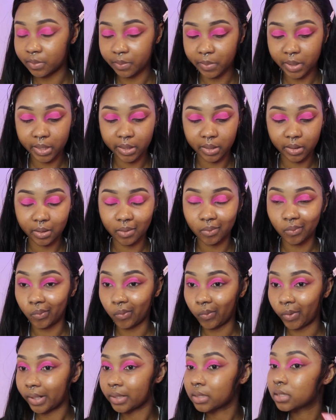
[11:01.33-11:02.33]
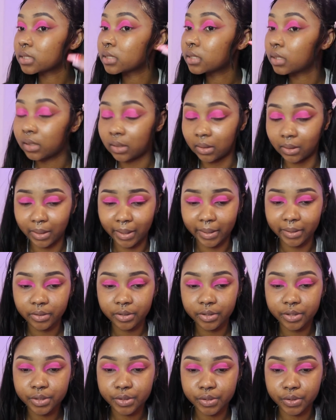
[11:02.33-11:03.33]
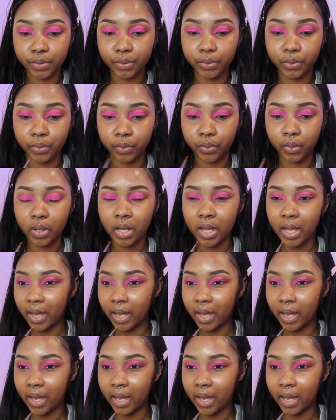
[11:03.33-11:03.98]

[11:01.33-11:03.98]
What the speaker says: my white liner, so